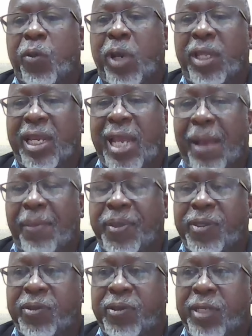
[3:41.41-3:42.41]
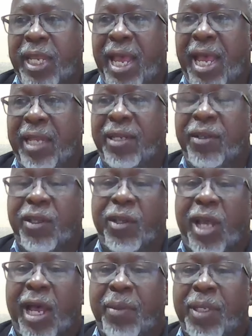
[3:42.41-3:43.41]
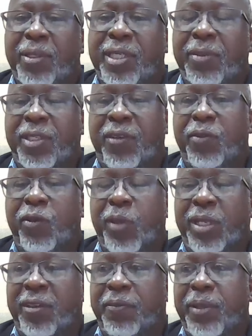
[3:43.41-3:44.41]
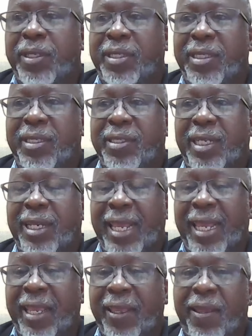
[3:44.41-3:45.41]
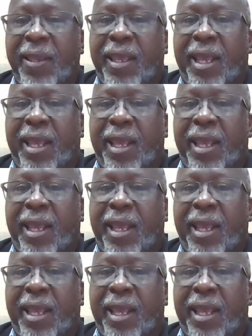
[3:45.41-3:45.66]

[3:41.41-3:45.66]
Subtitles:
where the gaps they had in terms of movement of persons lay,